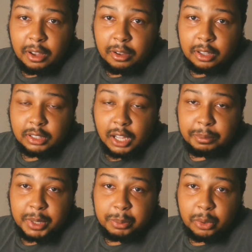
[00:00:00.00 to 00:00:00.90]
of
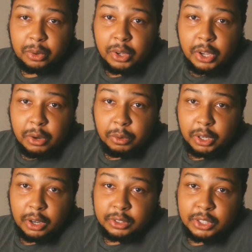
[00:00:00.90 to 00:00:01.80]
people
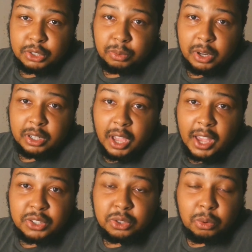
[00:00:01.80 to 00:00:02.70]
regard this one
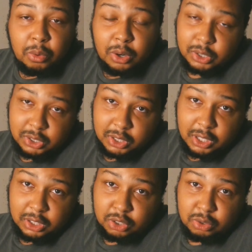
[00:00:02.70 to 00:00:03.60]
as the worst in
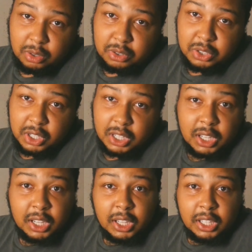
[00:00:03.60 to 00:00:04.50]
the trilogy.
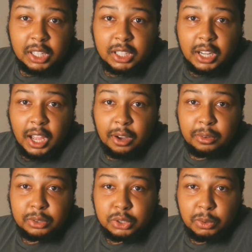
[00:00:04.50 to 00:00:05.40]
Now,
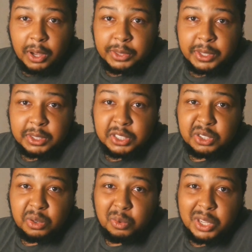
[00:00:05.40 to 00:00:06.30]
do I think this is
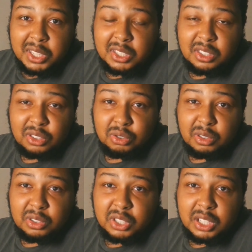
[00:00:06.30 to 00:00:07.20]
the weakest in the
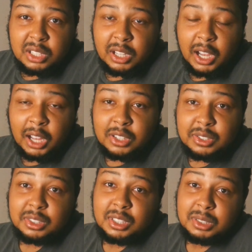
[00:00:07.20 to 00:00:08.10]
trilogy?
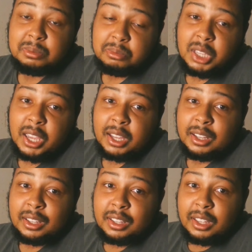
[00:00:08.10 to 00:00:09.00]
Honestly, yeah.
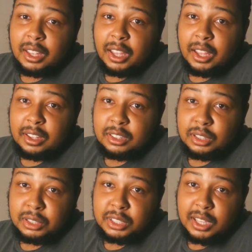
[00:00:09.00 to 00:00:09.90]

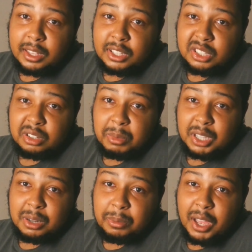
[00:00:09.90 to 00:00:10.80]
Does that necessarily make
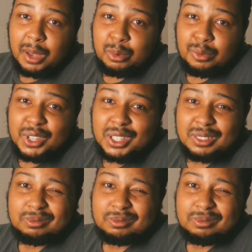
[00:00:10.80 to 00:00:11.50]
it a bad movie?